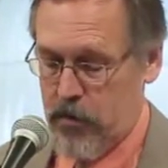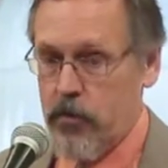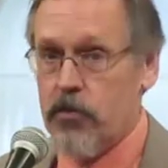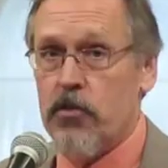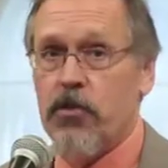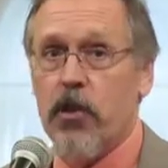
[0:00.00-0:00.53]

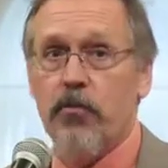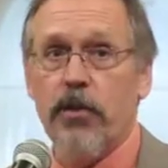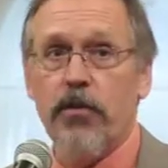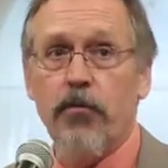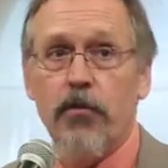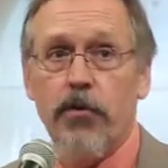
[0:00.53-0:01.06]
This is
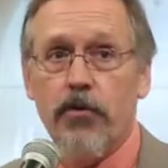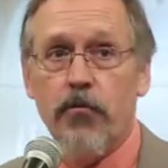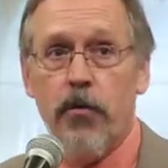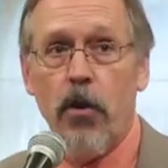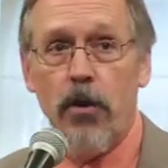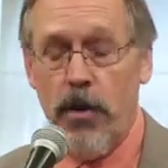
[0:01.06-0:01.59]
something that Richard
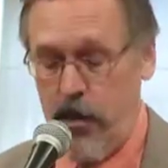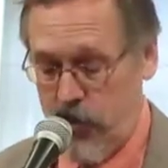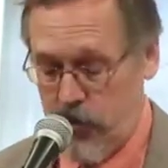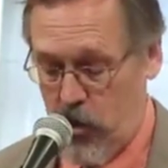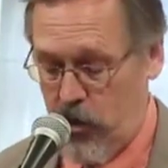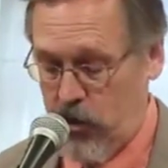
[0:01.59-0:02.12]
wrote in
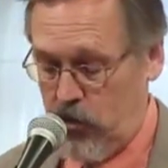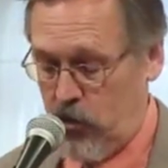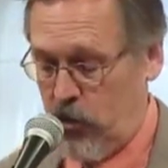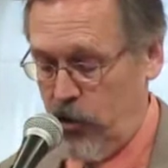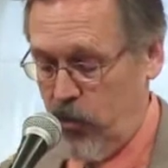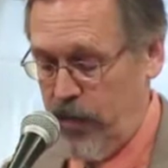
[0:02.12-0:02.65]
his article
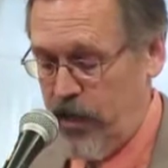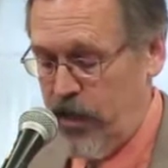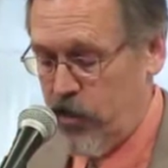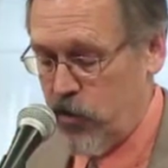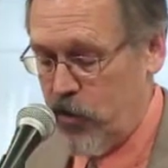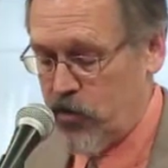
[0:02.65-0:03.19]
a little bit.
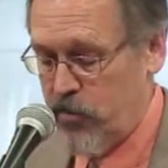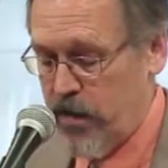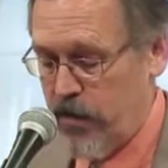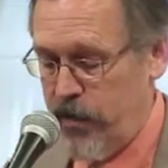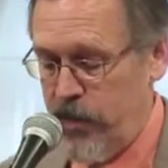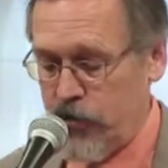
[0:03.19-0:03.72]
He talks
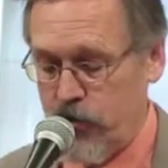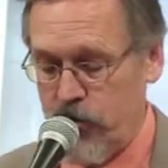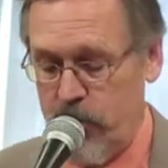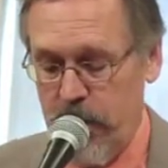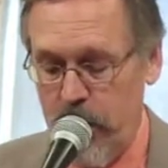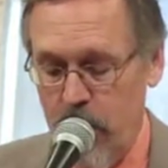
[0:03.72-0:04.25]
about nature
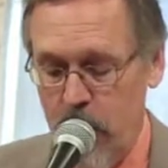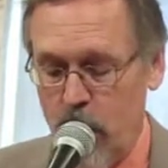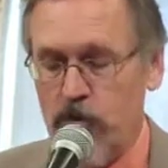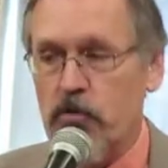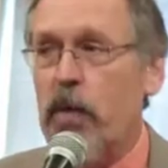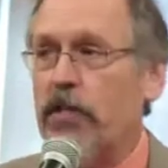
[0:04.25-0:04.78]
should be
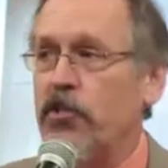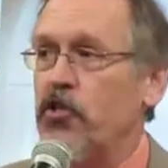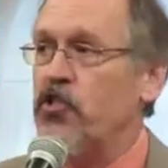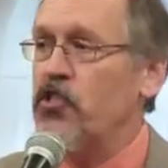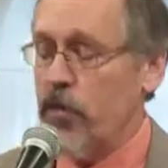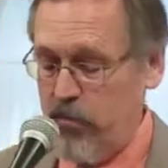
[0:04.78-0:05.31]
respected
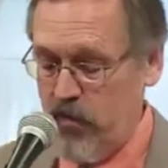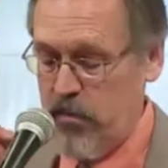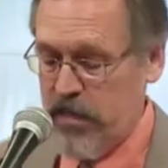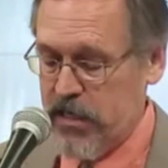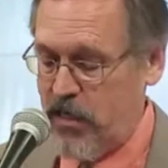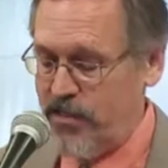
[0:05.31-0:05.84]

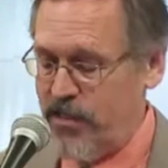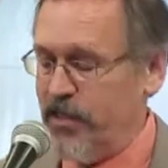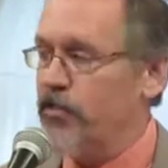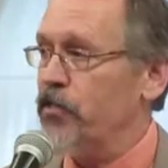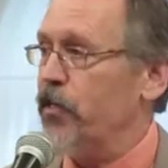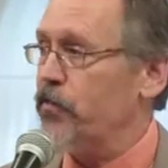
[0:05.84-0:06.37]
simply because it
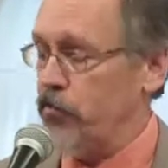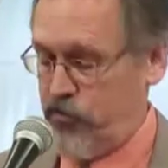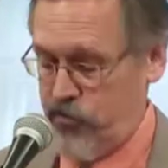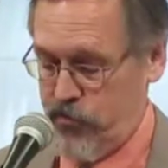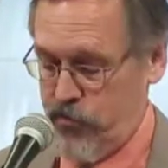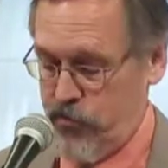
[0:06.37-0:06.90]

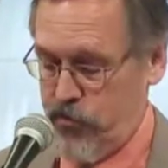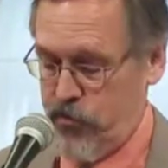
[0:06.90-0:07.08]
exists.